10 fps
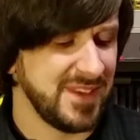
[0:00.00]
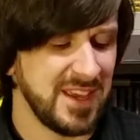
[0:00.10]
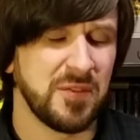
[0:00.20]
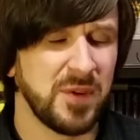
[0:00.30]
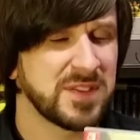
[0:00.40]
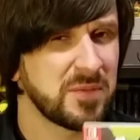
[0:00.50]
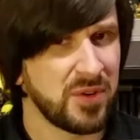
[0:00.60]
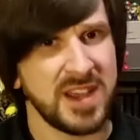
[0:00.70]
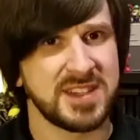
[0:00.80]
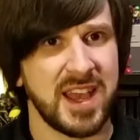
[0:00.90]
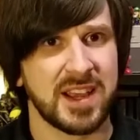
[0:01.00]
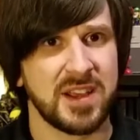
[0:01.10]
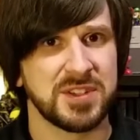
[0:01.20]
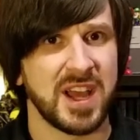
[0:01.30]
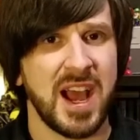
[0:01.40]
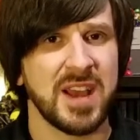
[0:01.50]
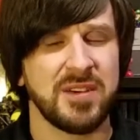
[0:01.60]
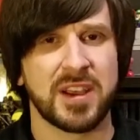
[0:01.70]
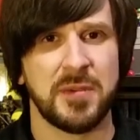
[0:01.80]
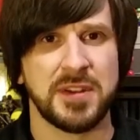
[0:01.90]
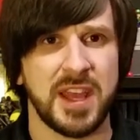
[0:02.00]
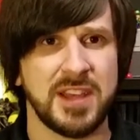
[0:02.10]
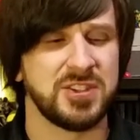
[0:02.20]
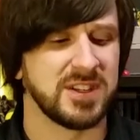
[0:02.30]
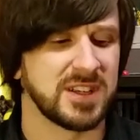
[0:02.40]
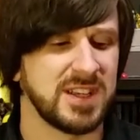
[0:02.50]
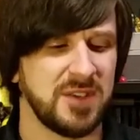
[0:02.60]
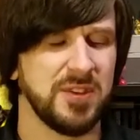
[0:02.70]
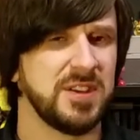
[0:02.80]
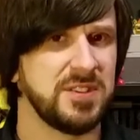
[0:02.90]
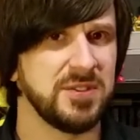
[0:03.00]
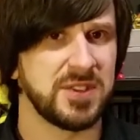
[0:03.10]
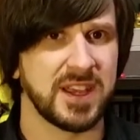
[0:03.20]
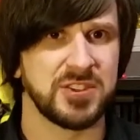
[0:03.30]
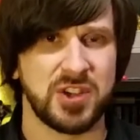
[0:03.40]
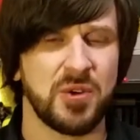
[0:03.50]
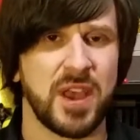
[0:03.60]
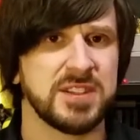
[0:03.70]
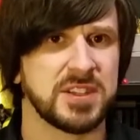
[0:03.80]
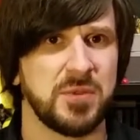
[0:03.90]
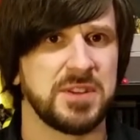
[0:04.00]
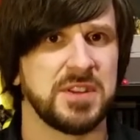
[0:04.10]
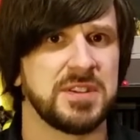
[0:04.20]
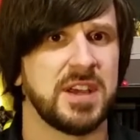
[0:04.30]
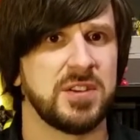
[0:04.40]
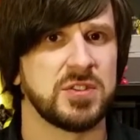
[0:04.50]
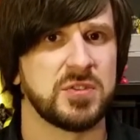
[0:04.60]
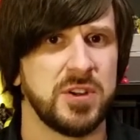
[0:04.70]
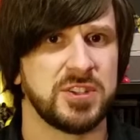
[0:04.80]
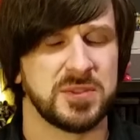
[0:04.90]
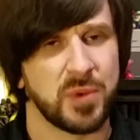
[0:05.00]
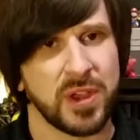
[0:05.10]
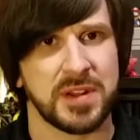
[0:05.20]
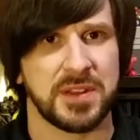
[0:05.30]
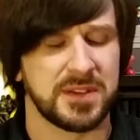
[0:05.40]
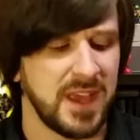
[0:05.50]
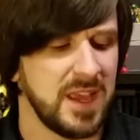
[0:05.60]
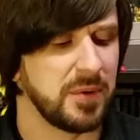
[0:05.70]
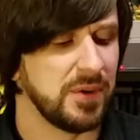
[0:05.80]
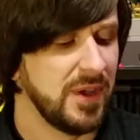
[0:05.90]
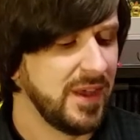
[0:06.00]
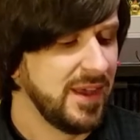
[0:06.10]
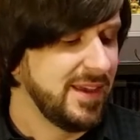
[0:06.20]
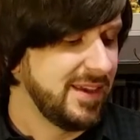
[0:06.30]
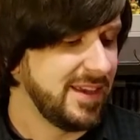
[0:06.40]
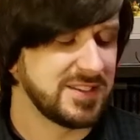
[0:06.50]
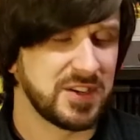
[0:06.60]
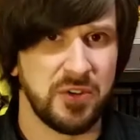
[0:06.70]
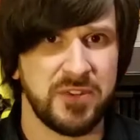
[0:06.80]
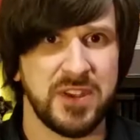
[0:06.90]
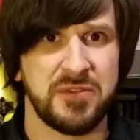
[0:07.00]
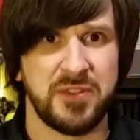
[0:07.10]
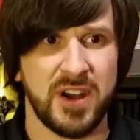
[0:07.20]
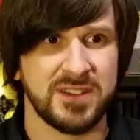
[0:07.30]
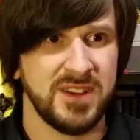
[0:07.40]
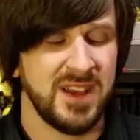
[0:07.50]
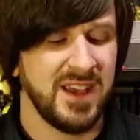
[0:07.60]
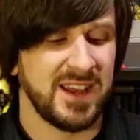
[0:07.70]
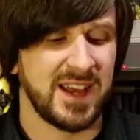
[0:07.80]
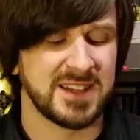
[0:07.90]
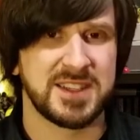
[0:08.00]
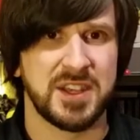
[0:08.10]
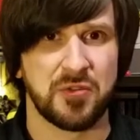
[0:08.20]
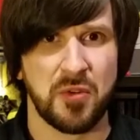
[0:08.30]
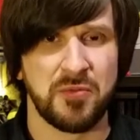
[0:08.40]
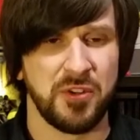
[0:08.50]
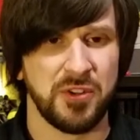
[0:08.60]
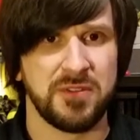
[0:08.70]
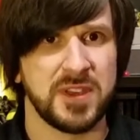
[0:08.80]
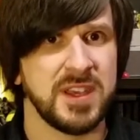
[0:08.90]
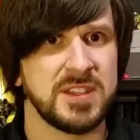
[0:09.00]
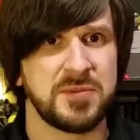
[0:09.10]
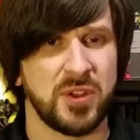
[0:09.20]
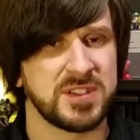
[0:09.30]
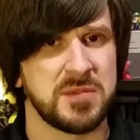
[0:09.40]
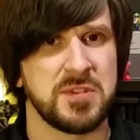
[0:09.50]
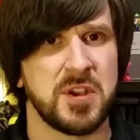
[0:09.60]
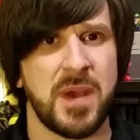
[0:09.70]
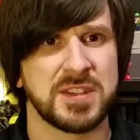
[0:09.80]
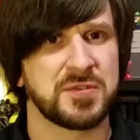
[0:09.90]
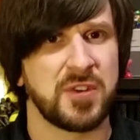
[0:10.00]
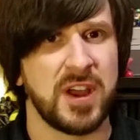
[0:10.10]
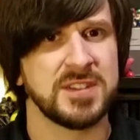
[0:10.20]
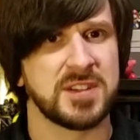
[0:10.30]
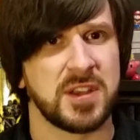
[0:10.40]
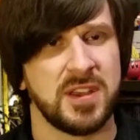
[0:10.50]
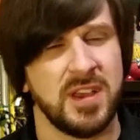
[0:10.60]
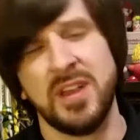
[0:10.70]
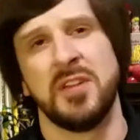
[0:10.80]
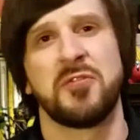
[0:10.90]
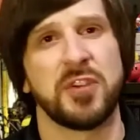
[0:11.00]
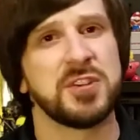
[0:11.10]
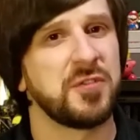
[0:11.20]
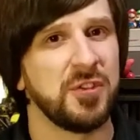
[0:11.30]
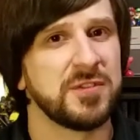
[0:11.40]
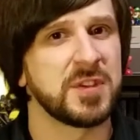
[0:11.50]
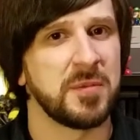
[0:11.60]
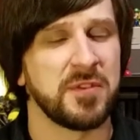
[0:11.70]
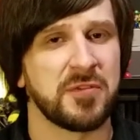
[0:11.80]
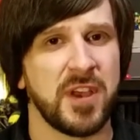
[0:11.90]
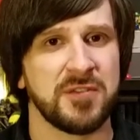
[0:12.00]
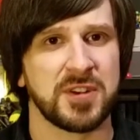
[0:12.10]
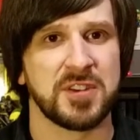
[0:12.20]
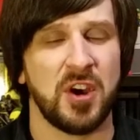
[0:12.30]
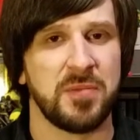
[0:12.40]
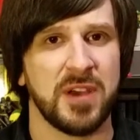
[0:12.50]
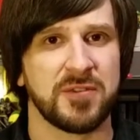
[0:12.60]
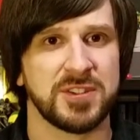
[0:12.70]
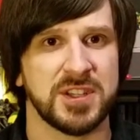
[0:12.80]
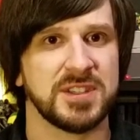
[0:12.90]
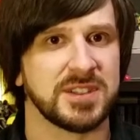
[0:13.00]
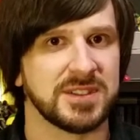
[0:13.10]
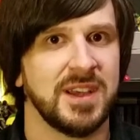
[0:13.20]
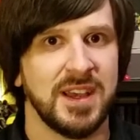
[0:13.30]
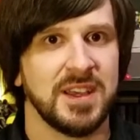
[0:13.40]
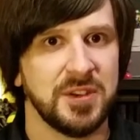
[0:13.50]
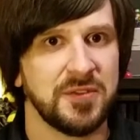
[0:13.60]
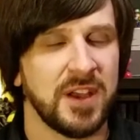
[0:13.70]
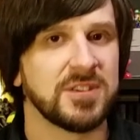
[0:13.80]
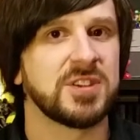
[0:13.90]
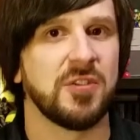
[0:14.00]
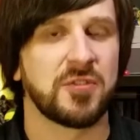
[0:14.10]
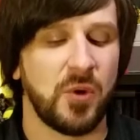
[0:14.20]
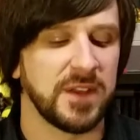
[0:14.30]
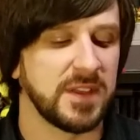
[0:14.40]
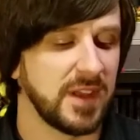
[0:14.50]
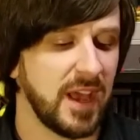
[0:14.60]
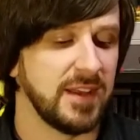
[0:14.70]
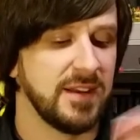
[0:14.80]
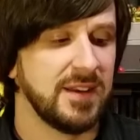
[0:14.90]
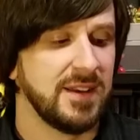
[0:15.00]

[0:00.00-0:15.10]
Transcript: even with the price tag, comes at a high recommendation because I really do think it showcases what the Nintendo Switch is bringing to the table. It's goofy, fun, and honestly a room full of these, plus some of your best friends, and a fridge full of some of your favorite adult beverages, and you've got yourself quite the night.